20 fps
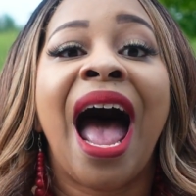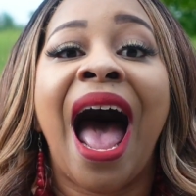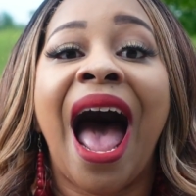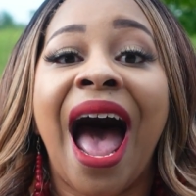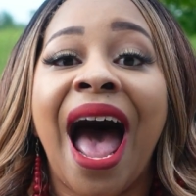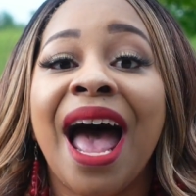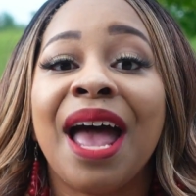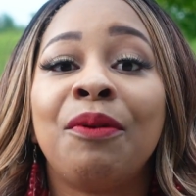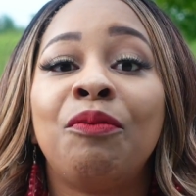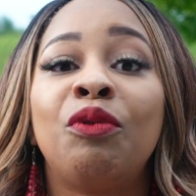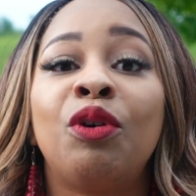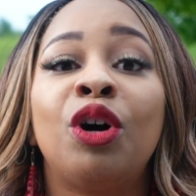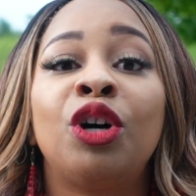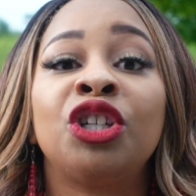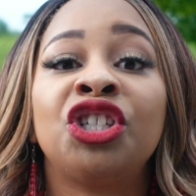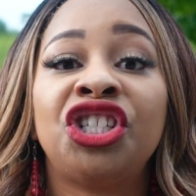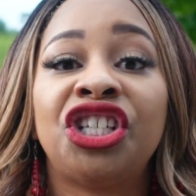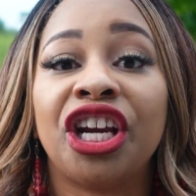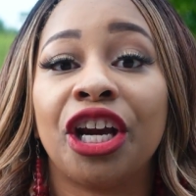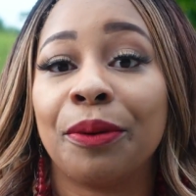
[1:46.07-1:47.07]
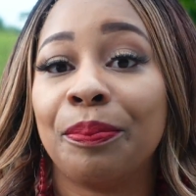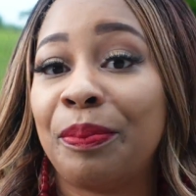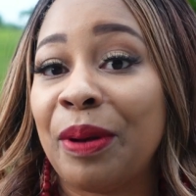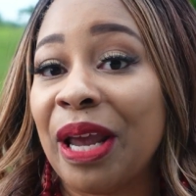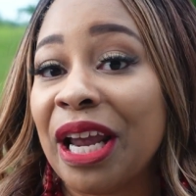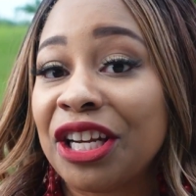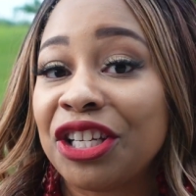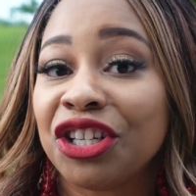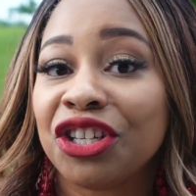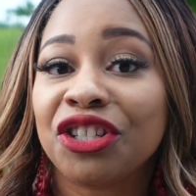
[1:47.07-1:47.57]
I will share
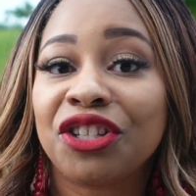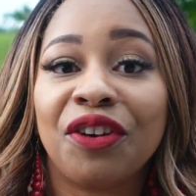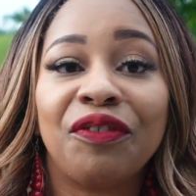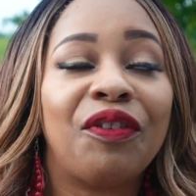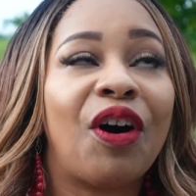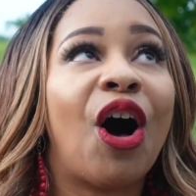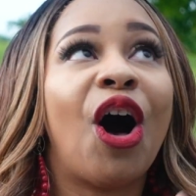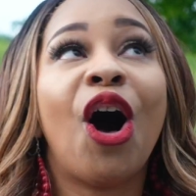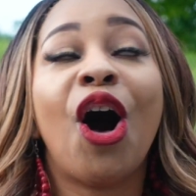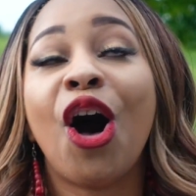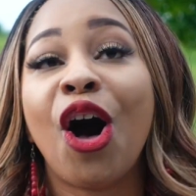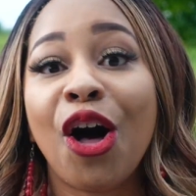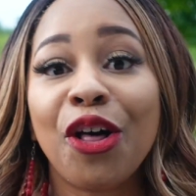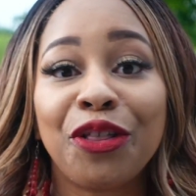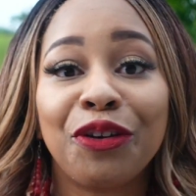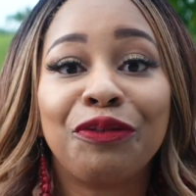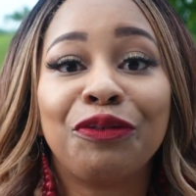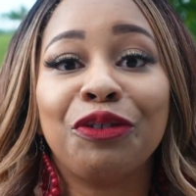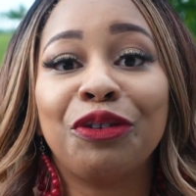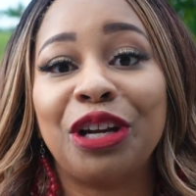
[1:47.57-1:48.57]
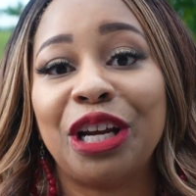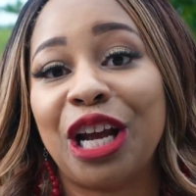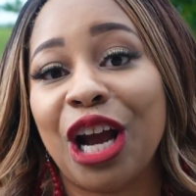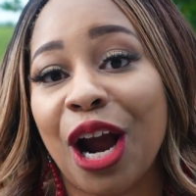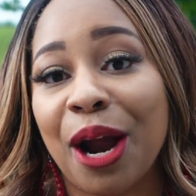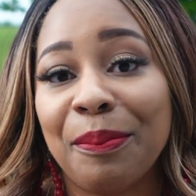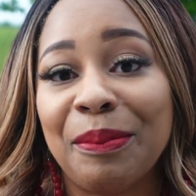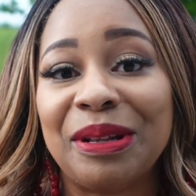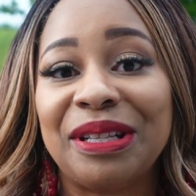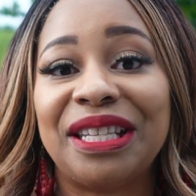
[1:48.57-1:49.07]
pictures of all the fruity
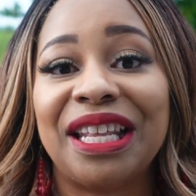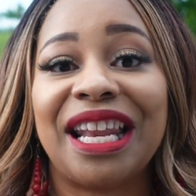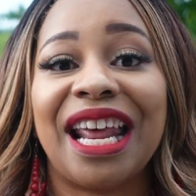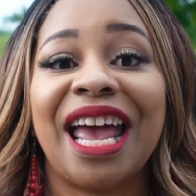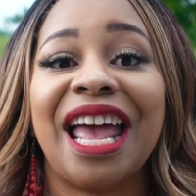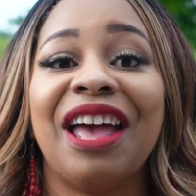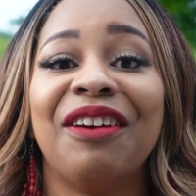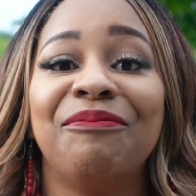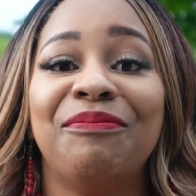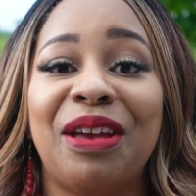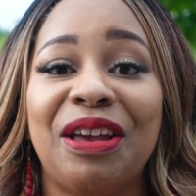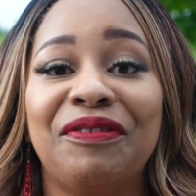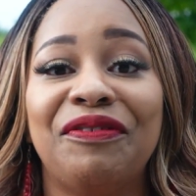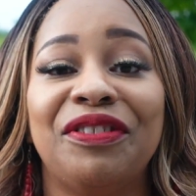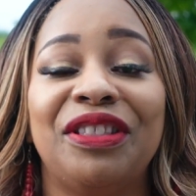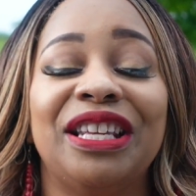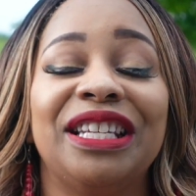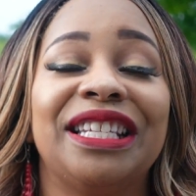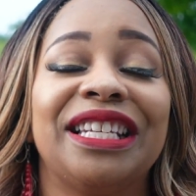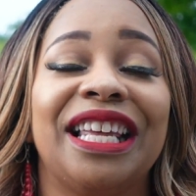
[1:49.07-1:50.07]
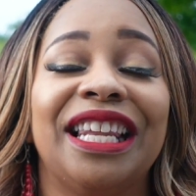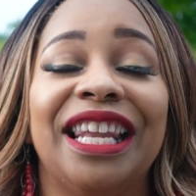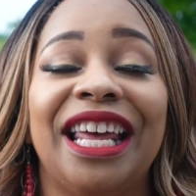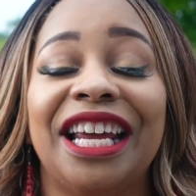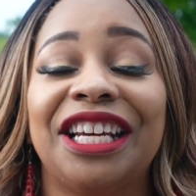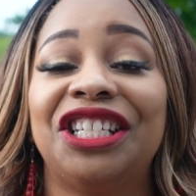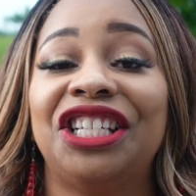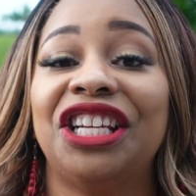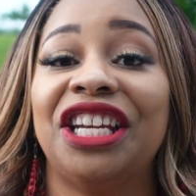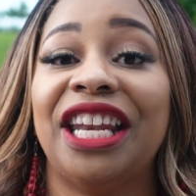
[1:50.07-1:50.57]
garments that I have made for this
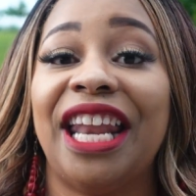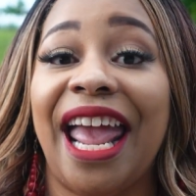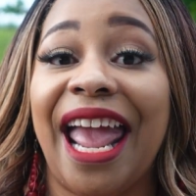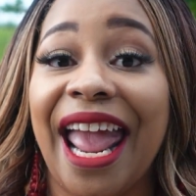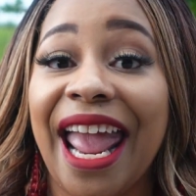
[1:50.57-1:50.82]
collection.